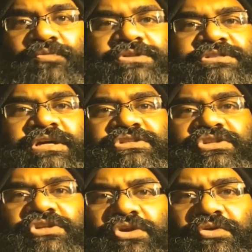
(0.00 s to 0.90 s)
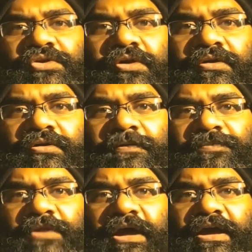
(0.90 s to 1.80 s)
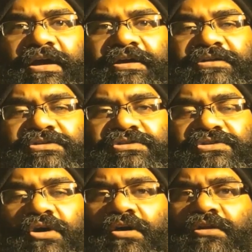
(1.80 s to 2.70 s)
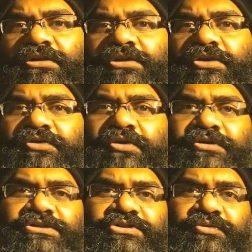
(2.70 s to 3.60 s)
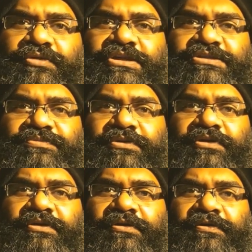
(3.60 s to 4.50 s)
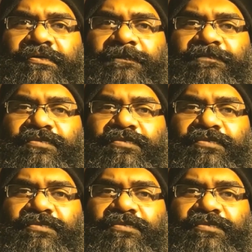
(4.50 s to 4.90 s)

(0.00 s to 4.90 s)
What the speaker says: was set in New York, and all the New York stories were